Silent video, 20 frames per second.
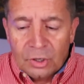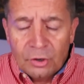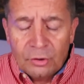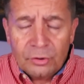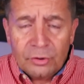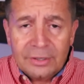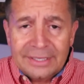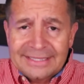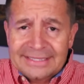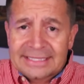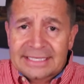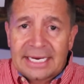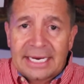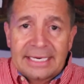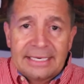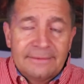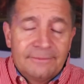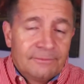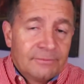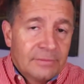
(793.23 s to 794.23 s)
Owner
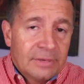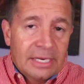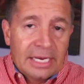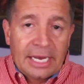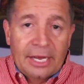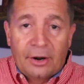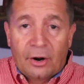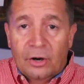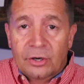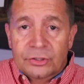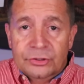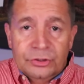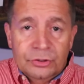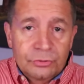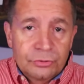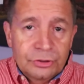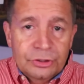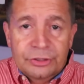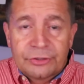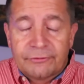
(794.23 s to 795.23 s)
Insite and our
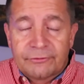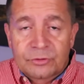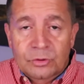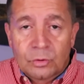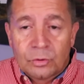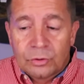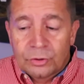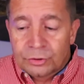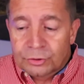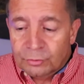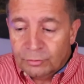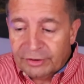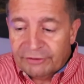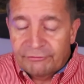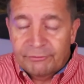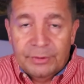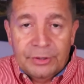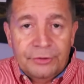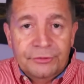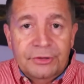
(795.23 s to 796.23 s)
solution of tools,
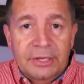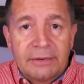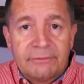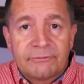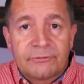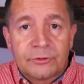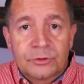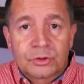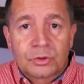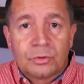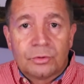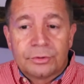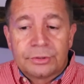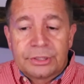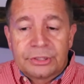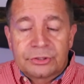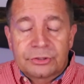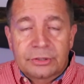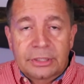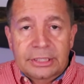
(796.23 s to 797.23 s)
we've built them for school
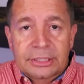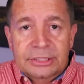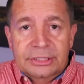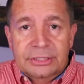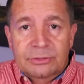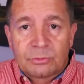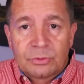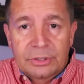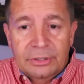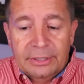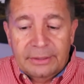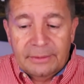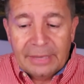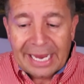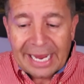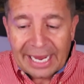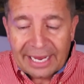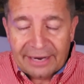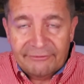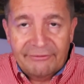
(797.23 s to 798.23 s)
districts to really
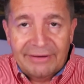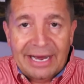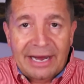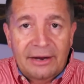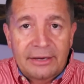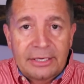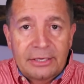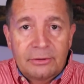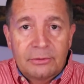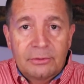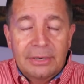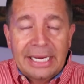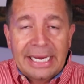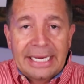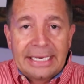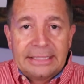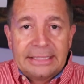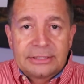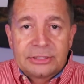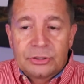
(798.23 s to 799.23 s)
add value
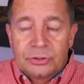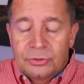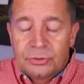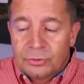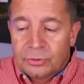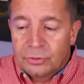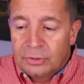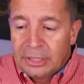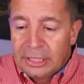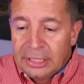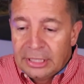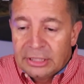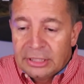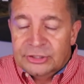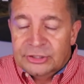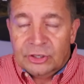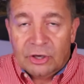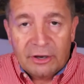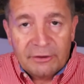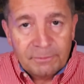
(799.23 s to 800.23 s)
and to
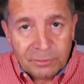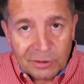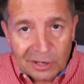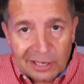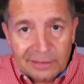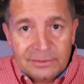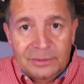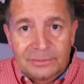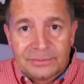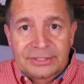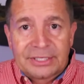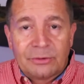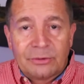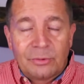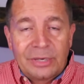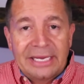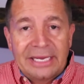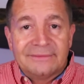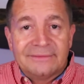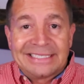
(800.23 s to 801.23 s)
solve problems that
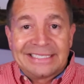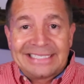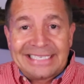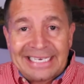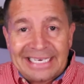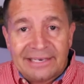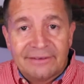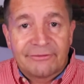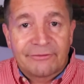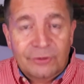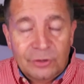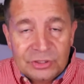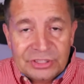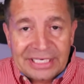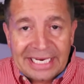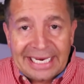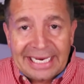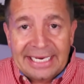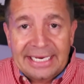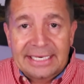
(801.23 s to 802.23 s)
we have seen
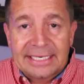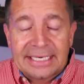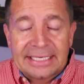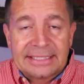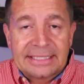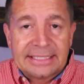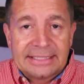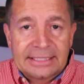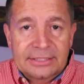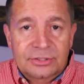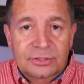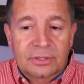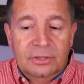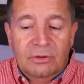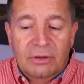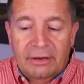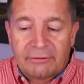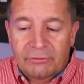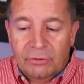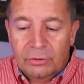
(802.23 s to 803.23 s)
firsthand at the district
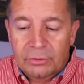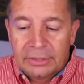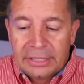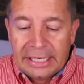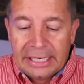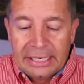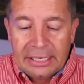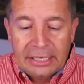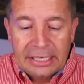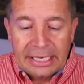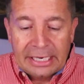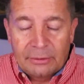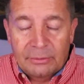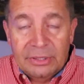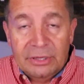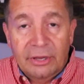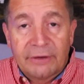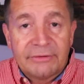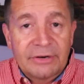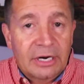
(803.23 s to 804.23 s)
level. And
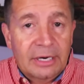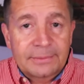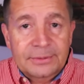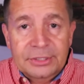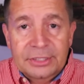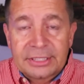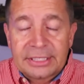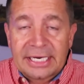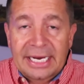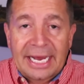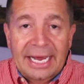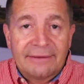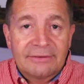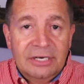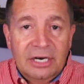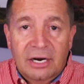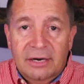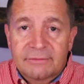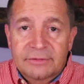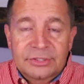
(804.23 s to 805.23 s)
we'd love an opportunity to have a
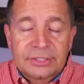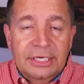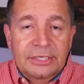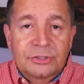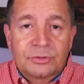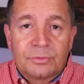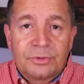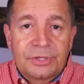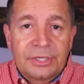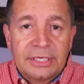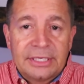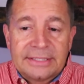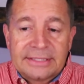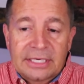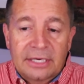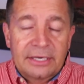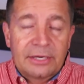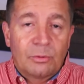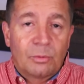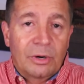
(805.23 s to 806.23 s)
conversation with you and
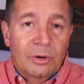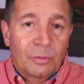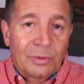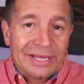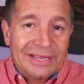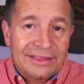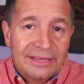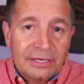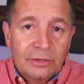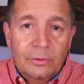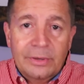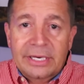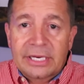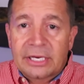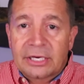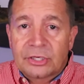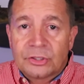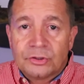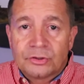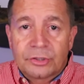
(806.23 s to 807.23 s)
tell you where we think we
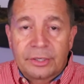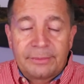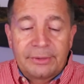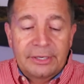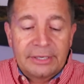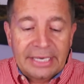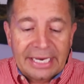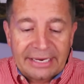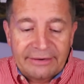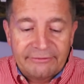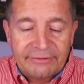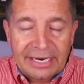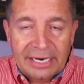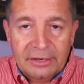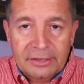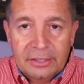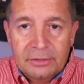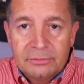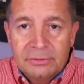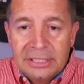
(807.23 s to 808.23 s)
can contribute and add
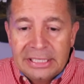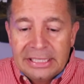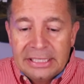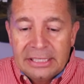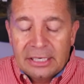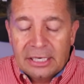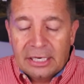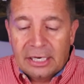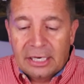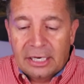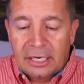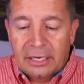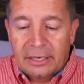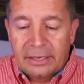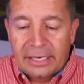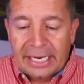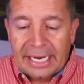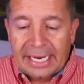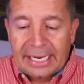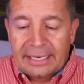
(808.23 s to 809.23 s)
value.
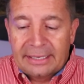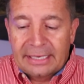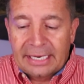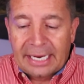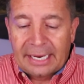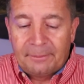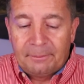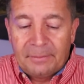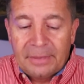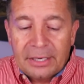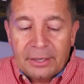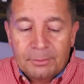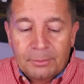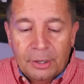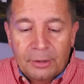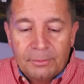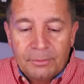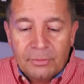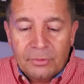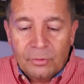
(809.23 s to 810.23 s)
Uh, and at
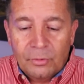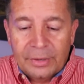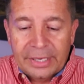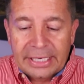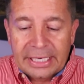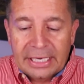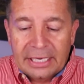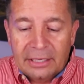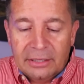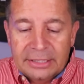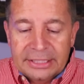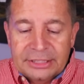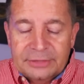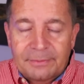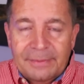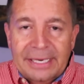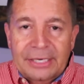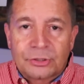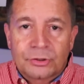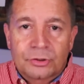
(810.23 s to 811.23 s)
minimum, we can at least
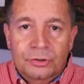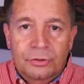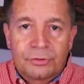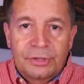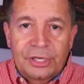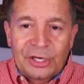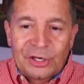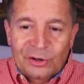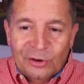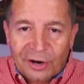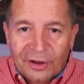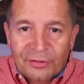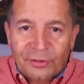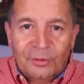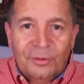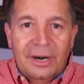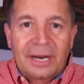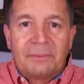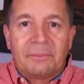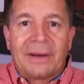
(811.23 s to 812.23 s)
make sure that you're on the
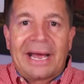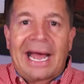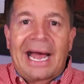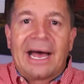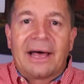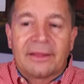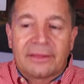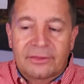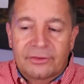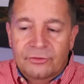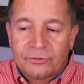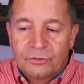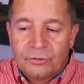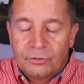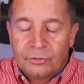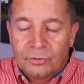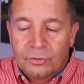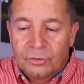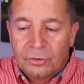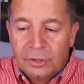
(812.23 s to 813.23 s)
right path
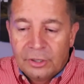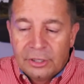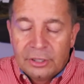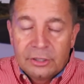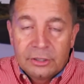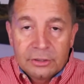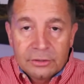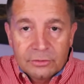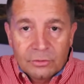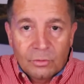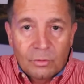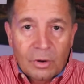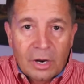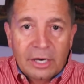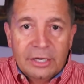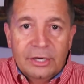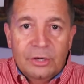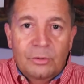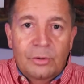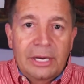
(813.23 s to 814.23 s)
to
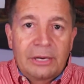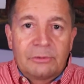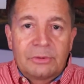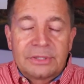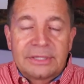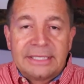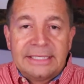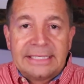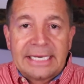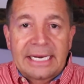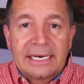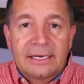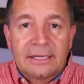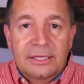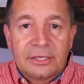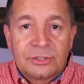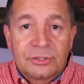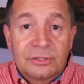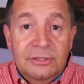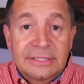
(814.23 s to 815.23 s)
walking away with the data
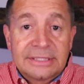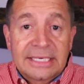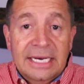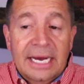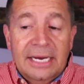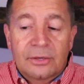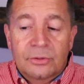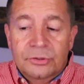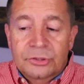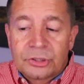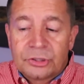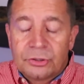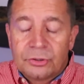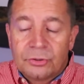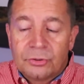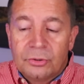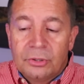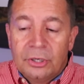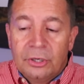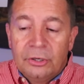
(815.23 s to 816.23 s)
that you're entitled
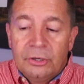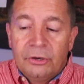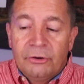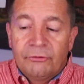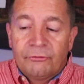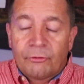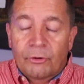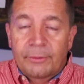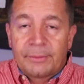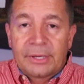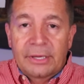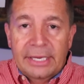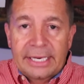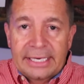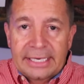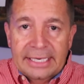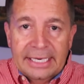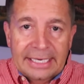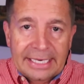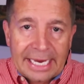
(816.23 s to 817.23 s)
to,
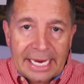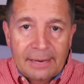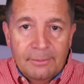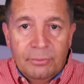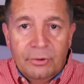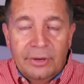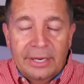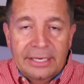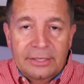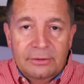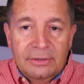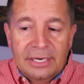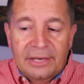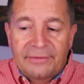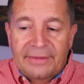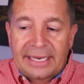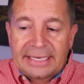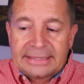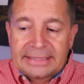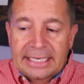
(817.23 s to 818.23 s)
formulating a game plan
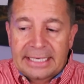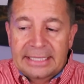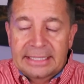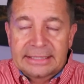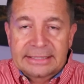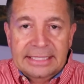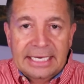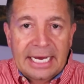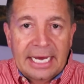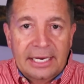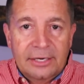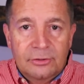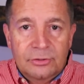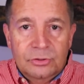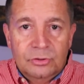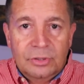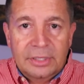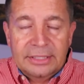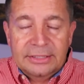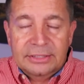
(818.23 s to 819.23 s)
around that data as to how to
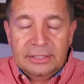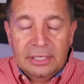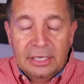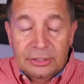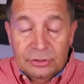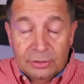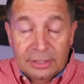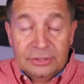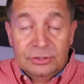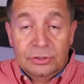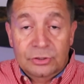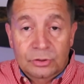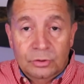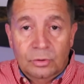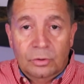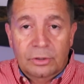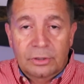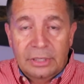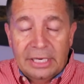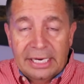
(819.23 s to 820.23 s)
address address the
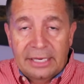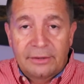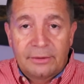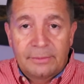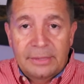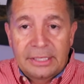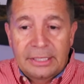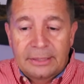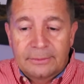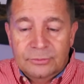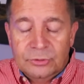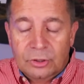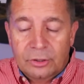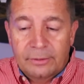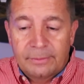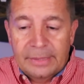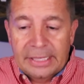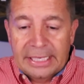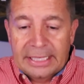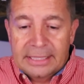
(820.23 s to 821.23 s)
short and the medium
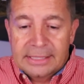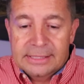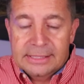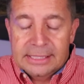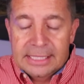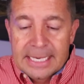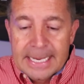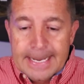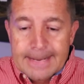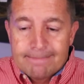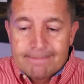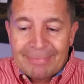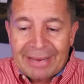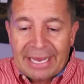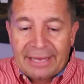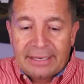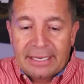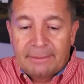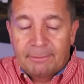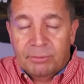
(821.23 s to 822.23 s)
term needs
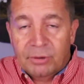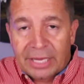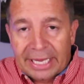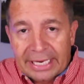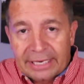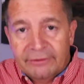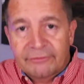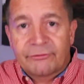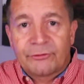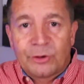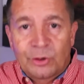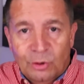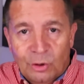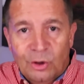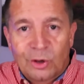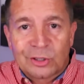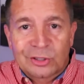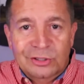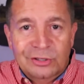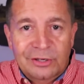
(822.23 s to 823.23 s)
and then planning for your
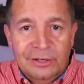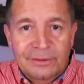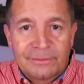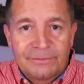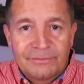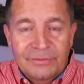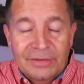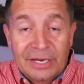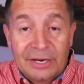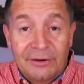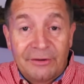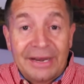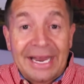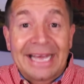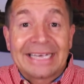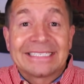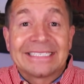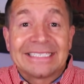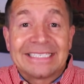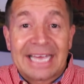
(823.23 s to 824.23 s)
long term you know
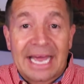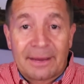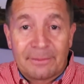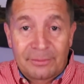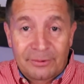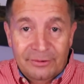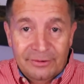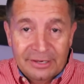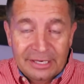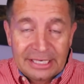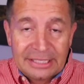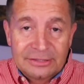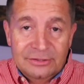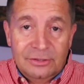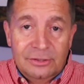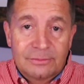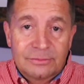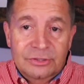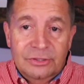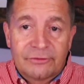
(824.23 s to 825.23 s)
next step in
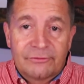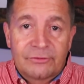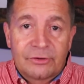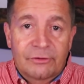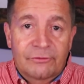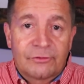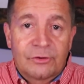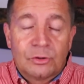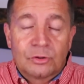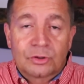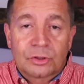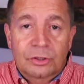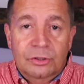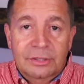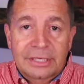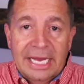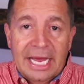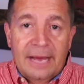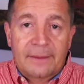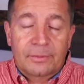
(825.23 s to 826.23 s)
terms of your future
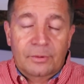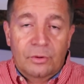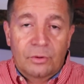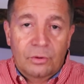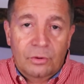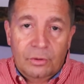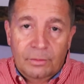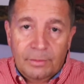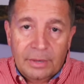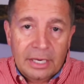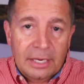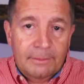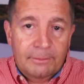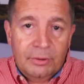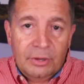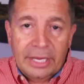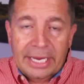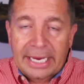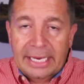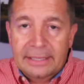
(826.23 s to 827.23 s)
capital or bond
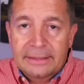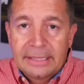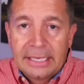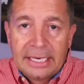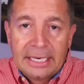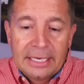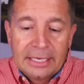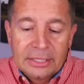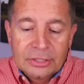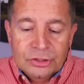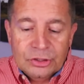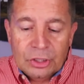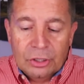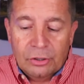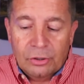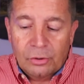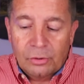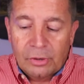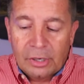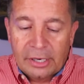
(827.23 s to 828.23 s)
plan
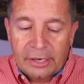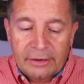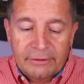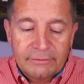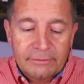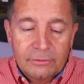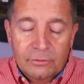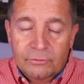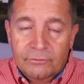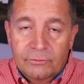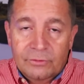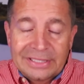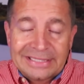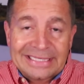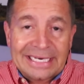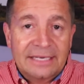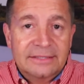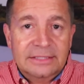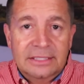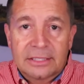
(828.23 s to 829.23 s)
so uh,
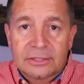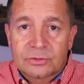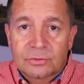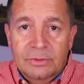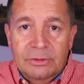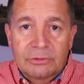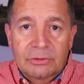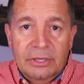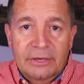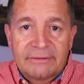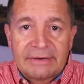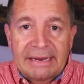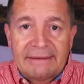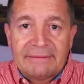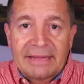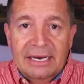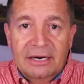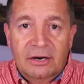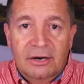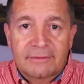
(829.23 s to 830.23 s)
reach out to us we would love to
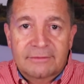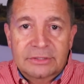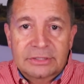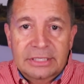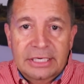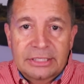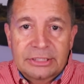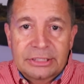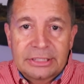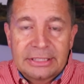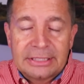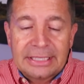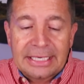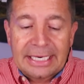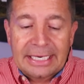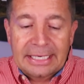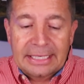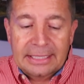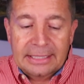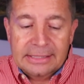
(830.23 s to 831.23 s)
have that conversation
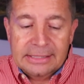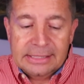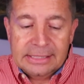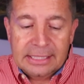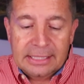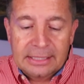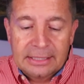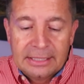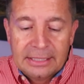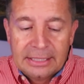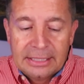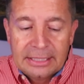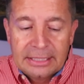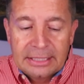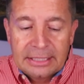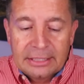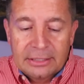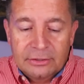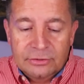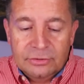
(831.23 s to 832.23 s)
and uh,
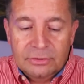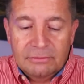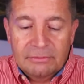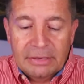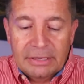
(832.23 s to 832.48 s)
you know